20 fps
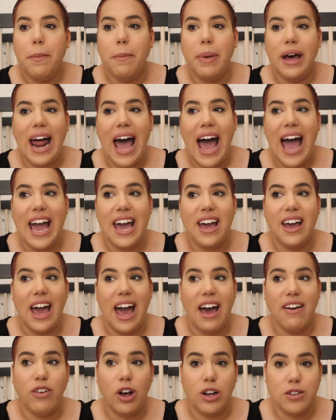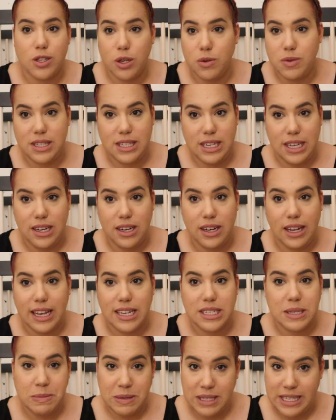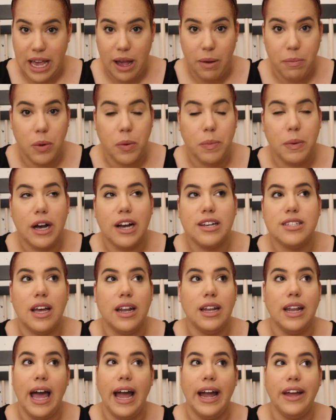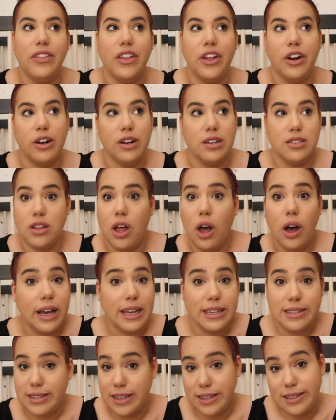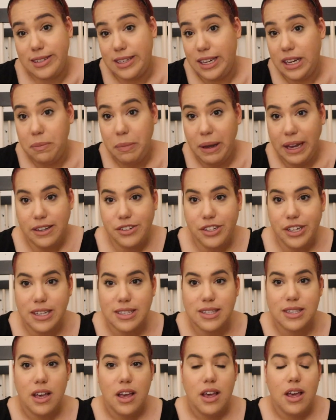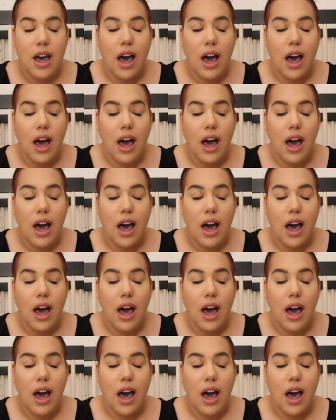but I have also seen like some sample books online that are as long as 16 pages.